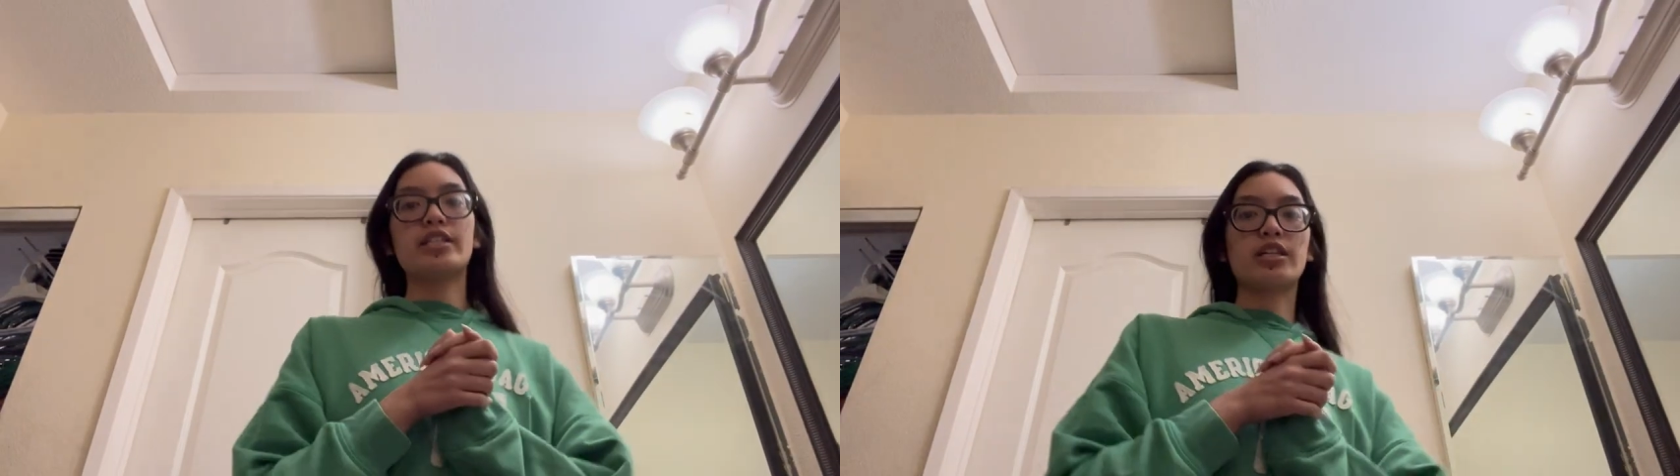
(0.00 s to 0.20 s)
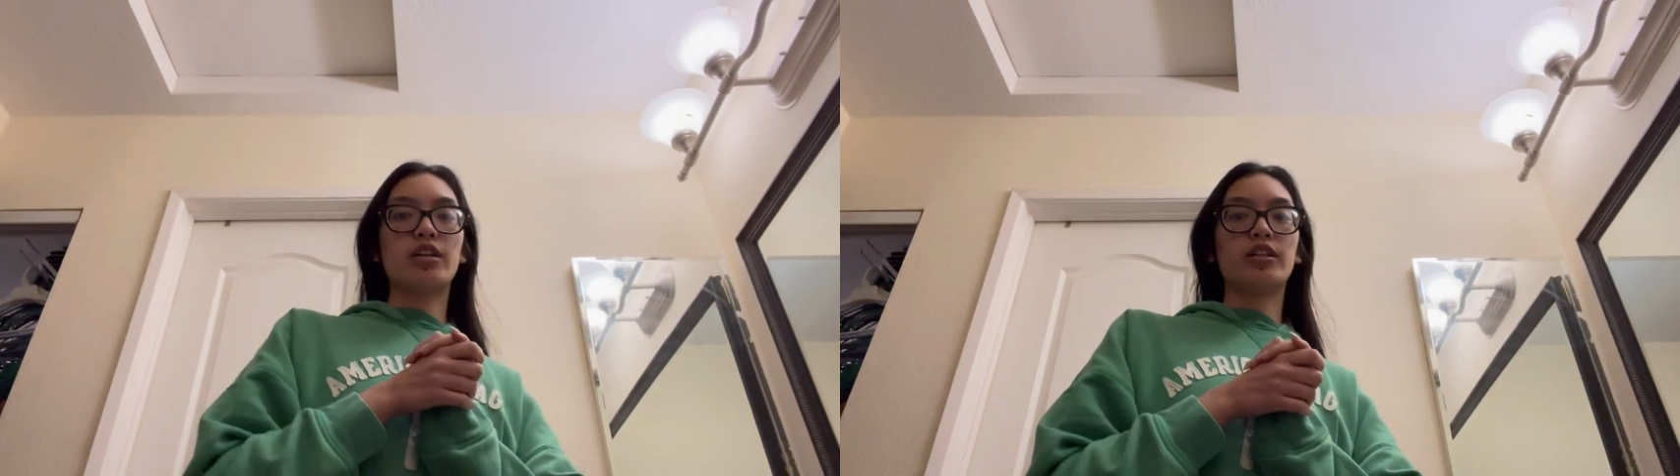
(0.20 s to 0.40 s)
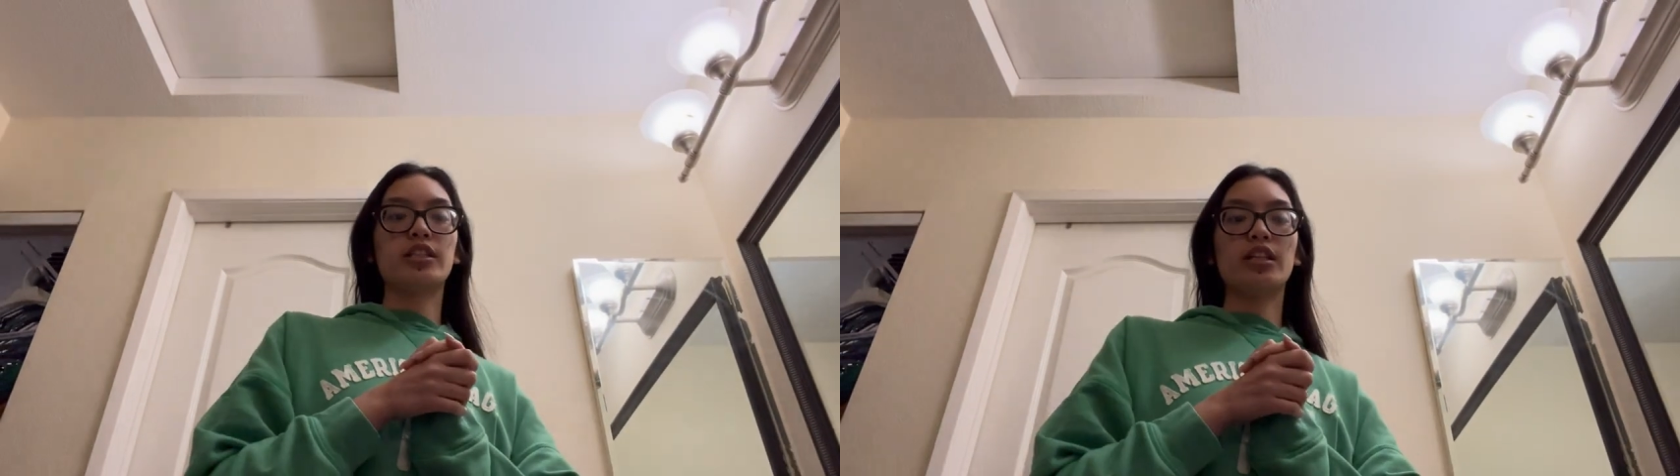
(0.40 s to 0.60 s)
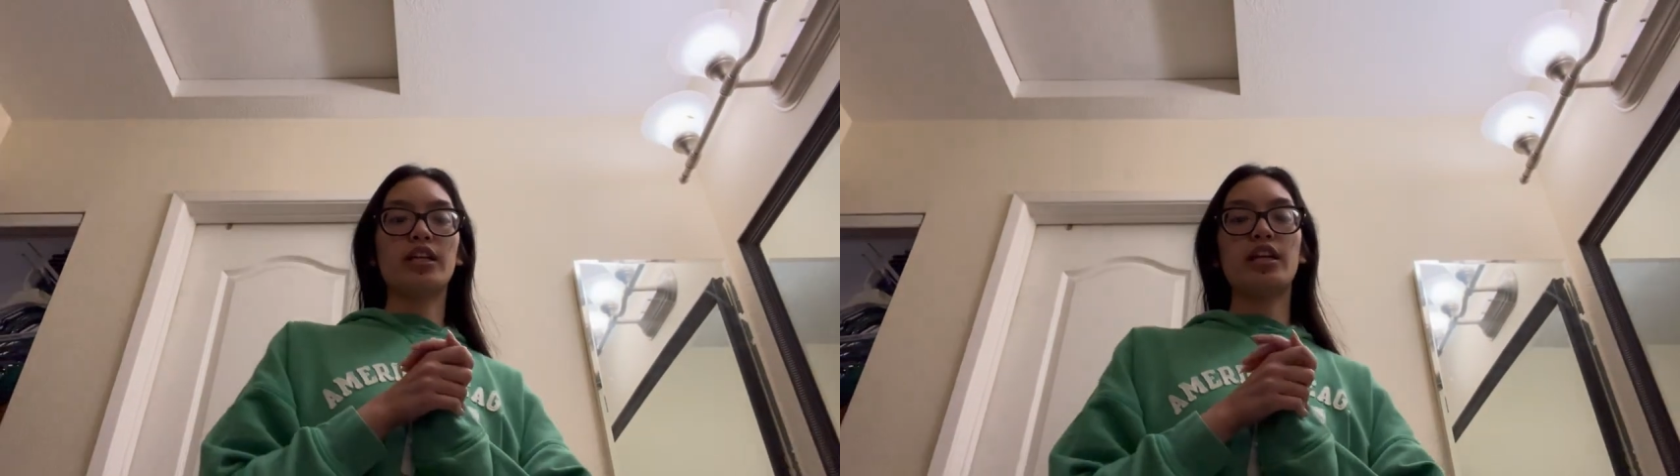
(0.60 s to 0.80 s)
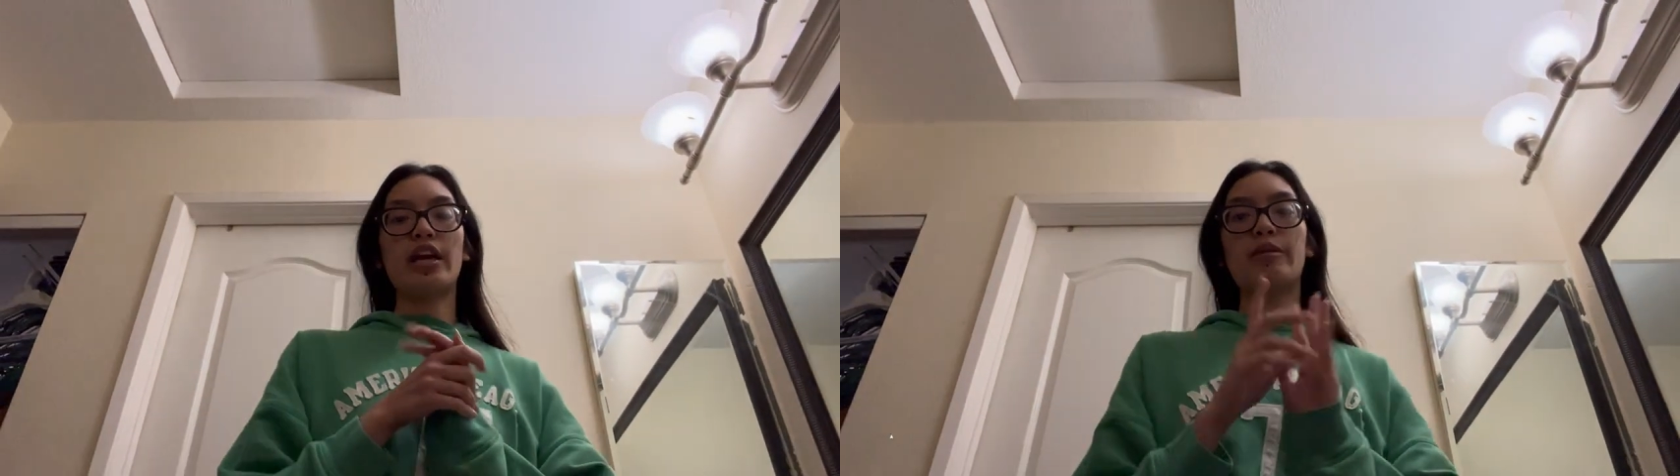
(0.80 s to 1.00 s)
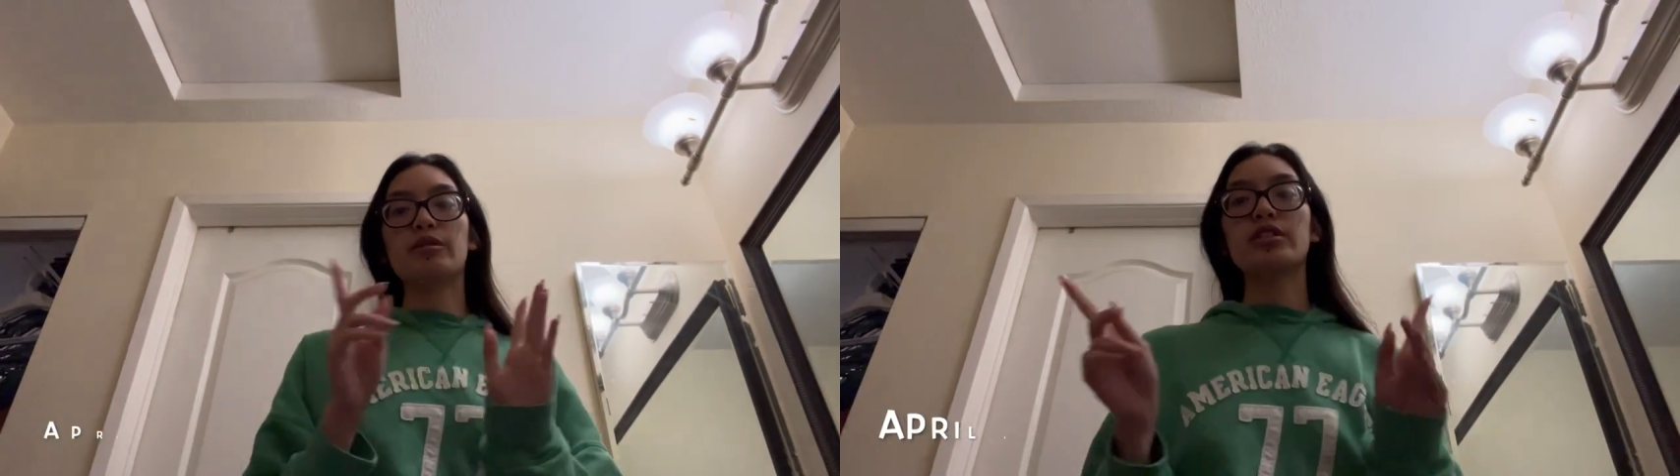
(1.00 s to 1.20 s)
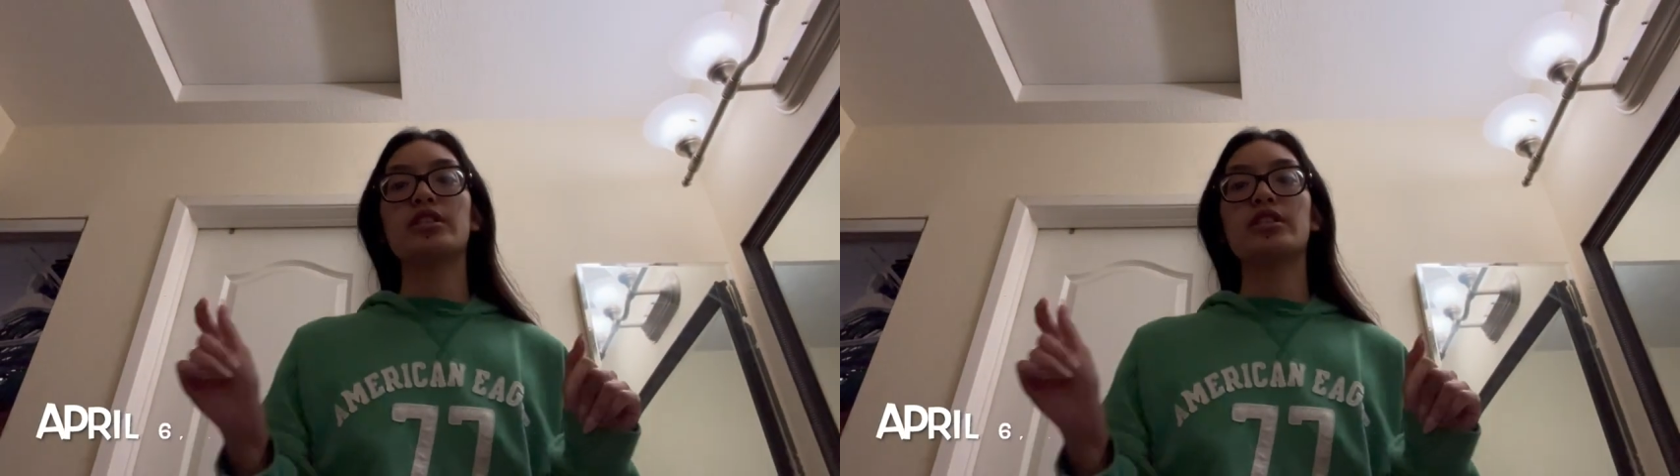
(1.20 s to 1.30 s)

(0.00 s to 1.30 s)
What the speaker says: is currently April